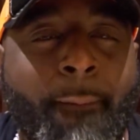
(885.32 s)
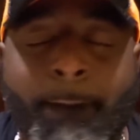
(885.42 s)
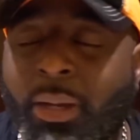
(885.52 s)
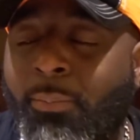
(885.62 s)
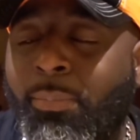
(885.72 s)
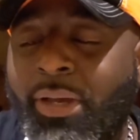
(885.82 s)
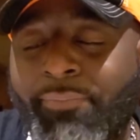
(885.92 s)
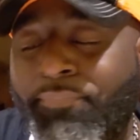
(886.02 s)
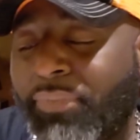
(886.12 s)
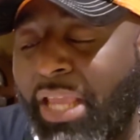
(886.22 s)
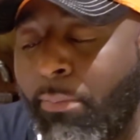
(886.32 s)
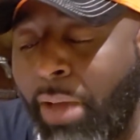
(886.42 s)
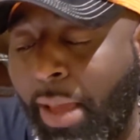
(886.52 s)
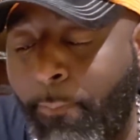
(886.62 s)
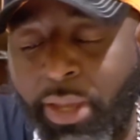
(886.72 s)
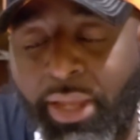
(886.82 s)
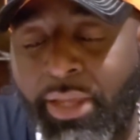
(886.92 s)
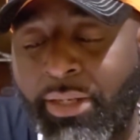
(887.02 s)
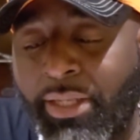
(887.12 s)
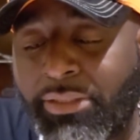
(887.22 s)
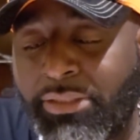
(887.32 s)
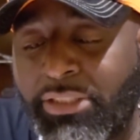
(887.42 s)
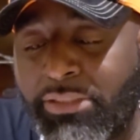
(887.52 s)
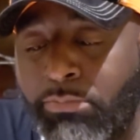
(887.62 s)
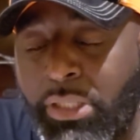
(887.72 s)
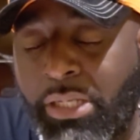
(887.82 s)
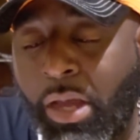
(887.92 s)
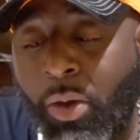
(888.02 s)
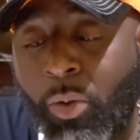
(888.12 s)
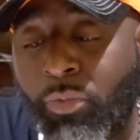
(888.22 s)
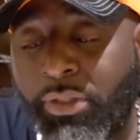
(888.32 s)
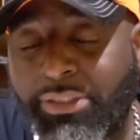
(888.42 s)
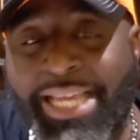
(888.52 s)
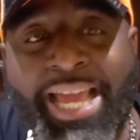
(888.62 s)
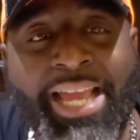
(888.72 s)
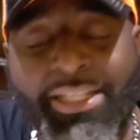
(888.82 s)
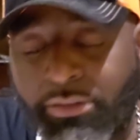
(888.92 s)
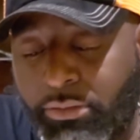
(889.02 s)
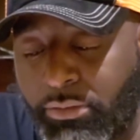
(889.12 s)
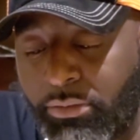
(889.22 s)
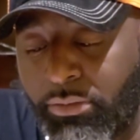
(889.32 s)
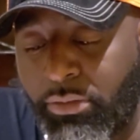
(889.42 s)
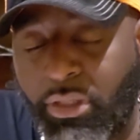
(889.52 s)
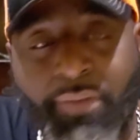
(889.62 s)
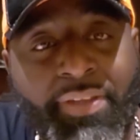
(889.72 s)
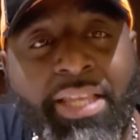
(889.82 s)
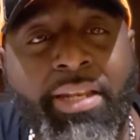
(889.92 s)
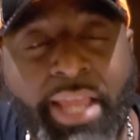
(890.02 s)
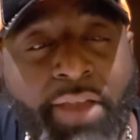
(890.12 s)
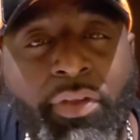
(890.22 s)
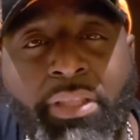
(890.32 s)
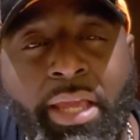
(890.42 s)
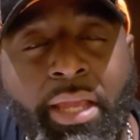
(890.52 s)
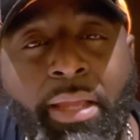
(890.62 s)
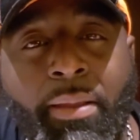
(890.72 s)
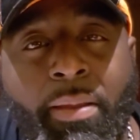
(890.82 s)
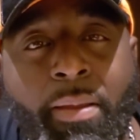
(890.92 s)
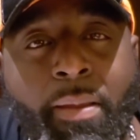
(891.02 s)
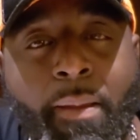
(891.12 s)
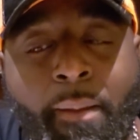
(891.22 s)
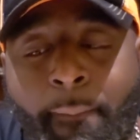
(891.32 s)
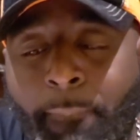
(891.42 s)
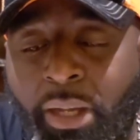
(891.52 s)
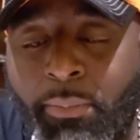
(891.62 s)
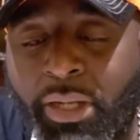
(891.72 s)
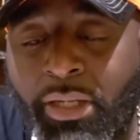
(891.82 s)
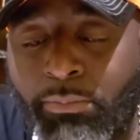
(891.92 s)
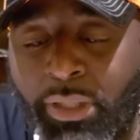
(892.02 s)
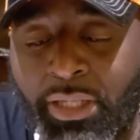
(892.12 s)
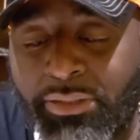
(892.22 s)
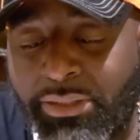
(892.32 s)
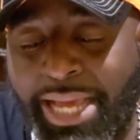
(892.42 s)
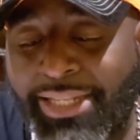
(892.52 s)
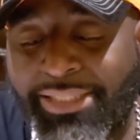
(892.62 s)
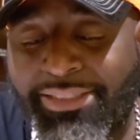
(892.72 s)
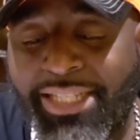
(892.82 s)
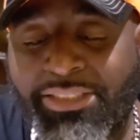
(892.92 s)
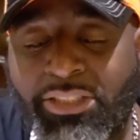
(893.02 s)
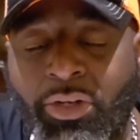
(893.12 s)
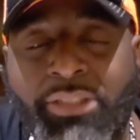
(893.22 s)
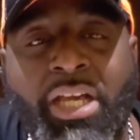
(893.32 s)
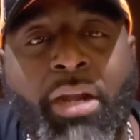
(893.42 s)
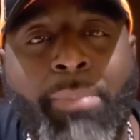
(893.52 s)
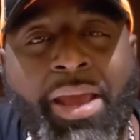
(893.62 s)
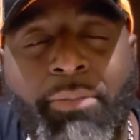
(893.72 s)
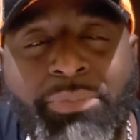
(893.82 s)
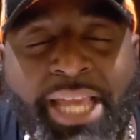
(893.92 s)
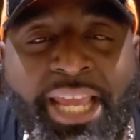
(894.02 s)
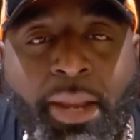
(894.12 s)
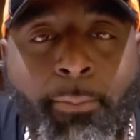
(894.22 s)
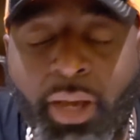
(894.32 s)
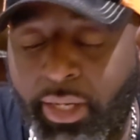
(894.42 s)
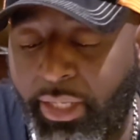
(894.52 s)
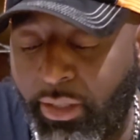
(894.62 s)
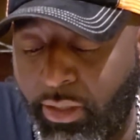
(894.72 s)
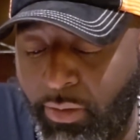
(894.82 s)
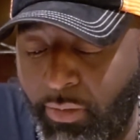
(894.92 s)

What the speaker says: but in my opinion, it should just be called The Science of Getting Everything. Because it's not necessarily talking about obtaining money.